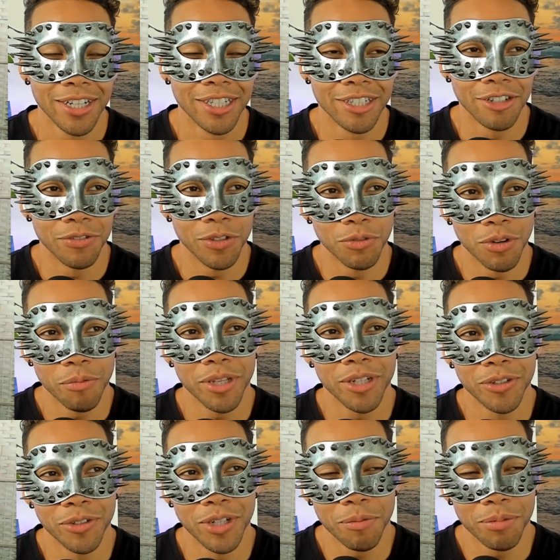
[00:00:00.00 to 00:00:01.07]
So if you want me to
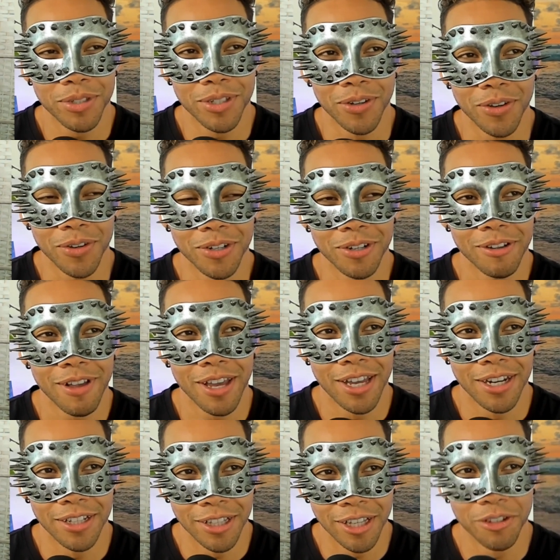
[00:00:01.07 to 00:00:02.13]
do an episode
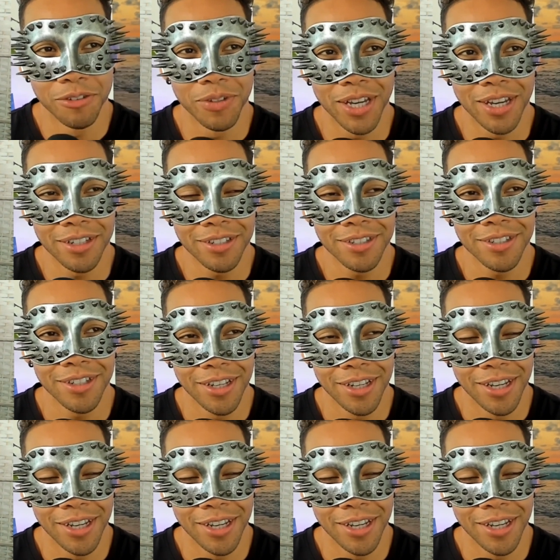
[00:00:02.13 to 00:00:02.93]
in a leather vest